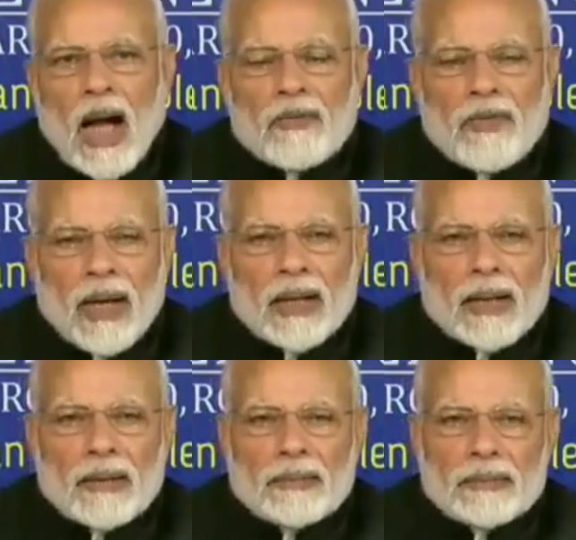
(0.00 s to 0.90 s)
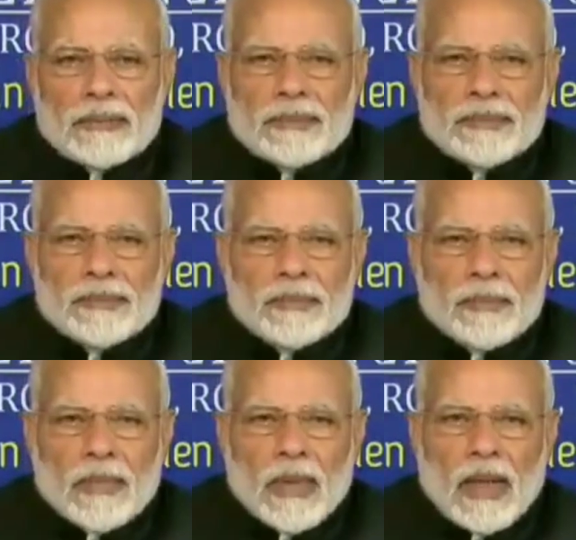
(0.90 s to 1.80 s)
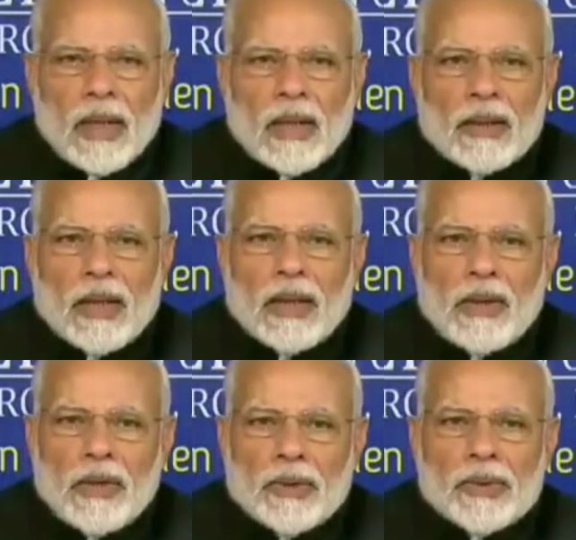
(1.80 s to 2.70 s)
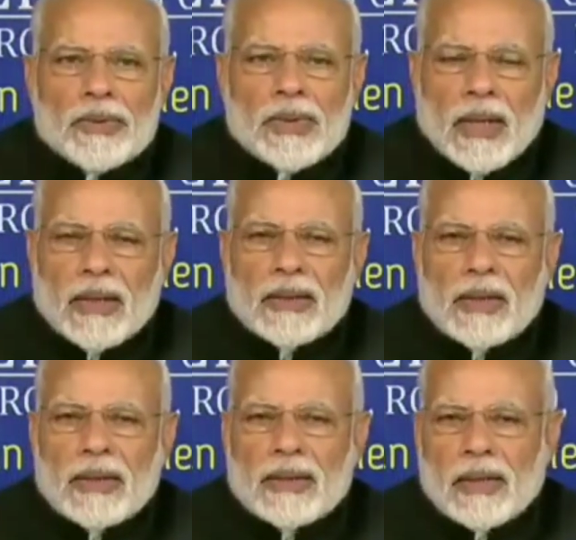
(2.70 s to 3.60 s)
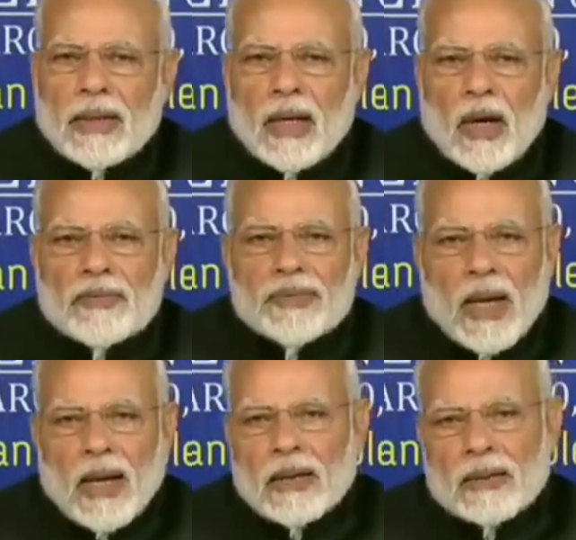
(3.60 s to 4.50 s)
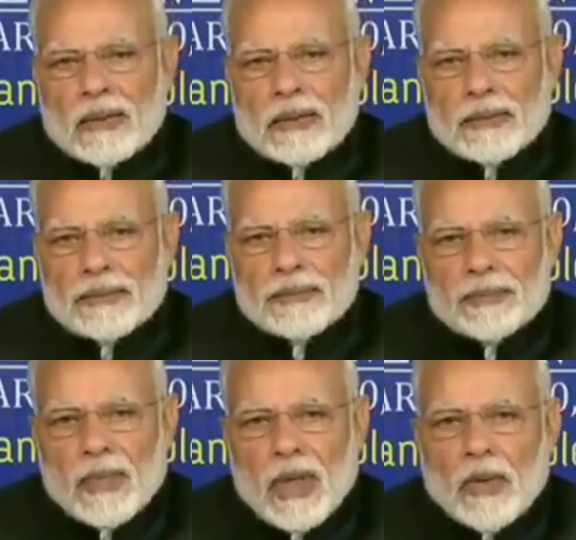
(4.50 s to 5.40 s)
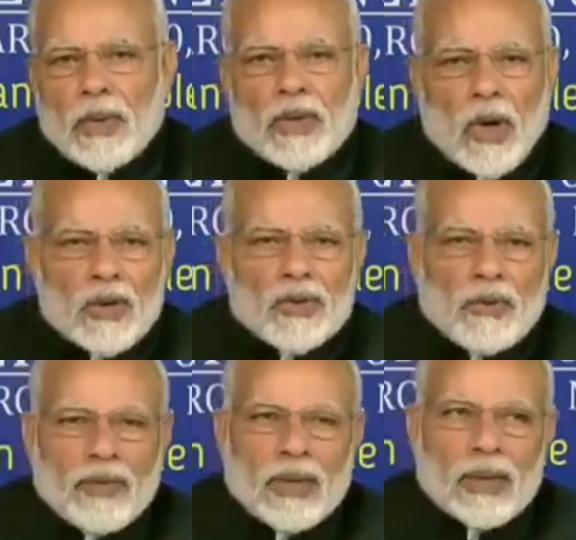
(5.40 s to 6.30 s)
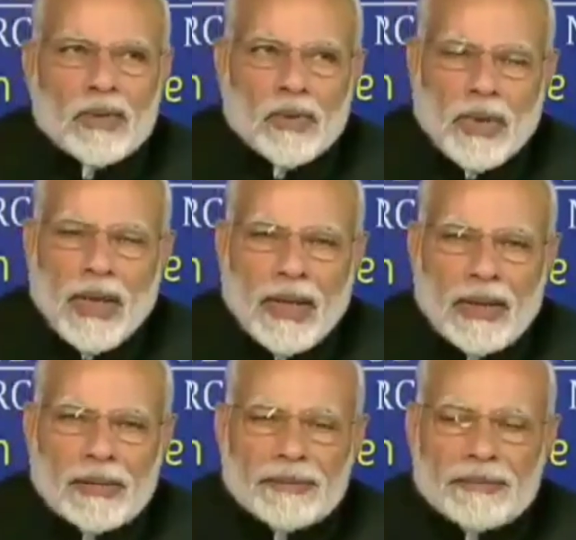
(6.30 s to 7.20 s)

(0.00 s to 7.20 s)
I welcome the new Secretary General of SAARC who is also with us today.